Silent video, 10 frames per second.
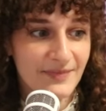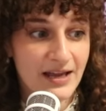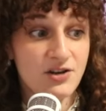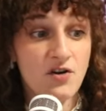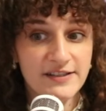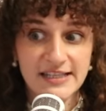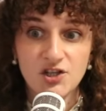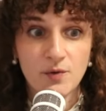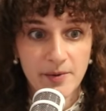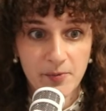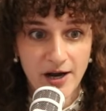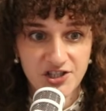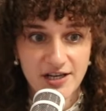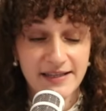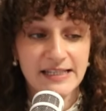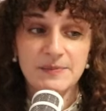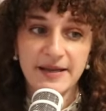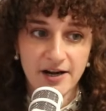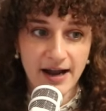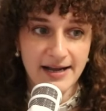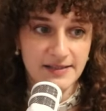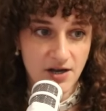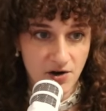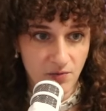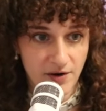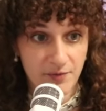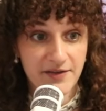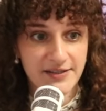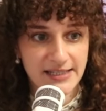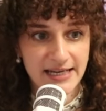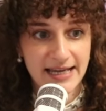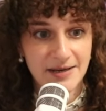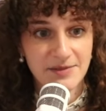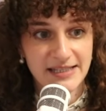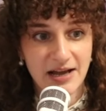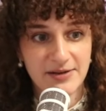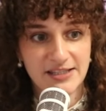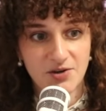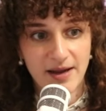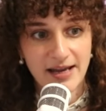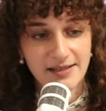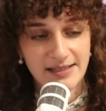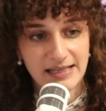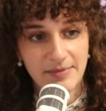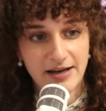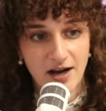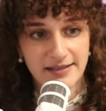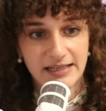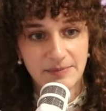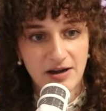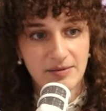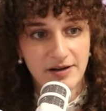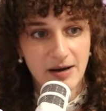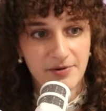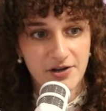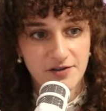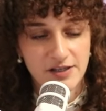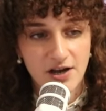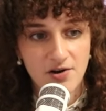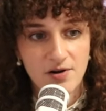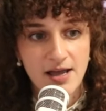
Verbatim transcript: Nova says, Who are we watching? This is Pierre XO. We're revisiting him to see how he's doing since I made content about him a couple years ago.